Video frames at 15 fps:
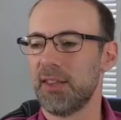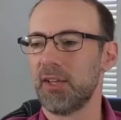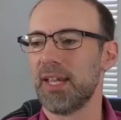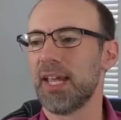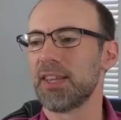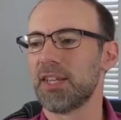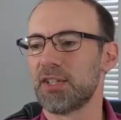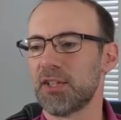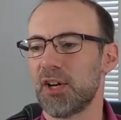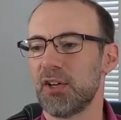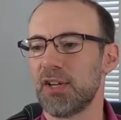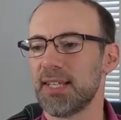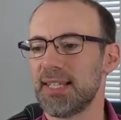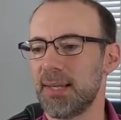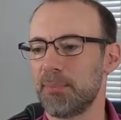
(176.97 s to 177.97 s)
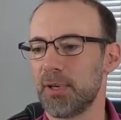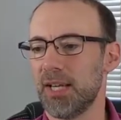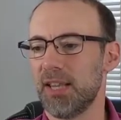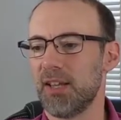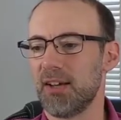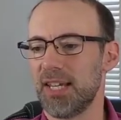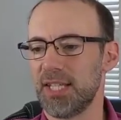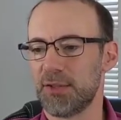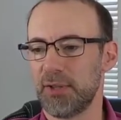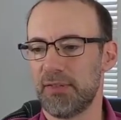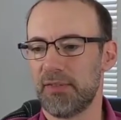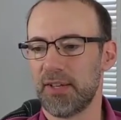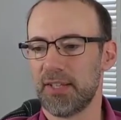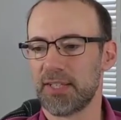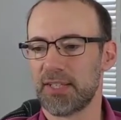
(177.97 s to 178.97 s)
looking at the chart, you can see a pretty long history of
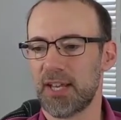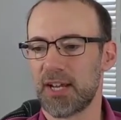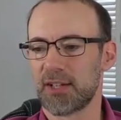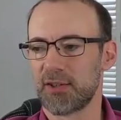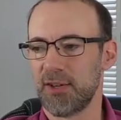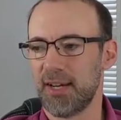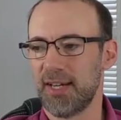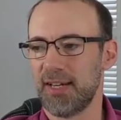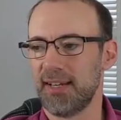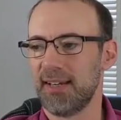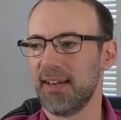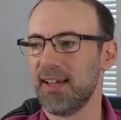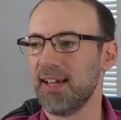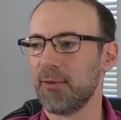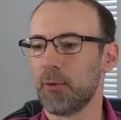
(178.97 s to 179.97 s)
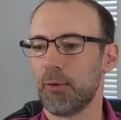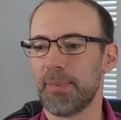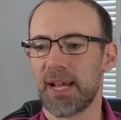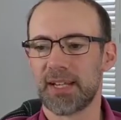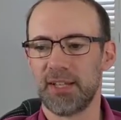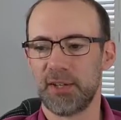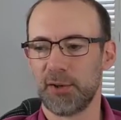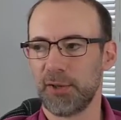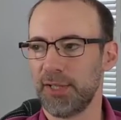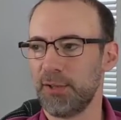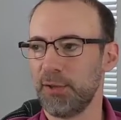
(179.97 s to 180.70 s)
how the stock traded, going back to the early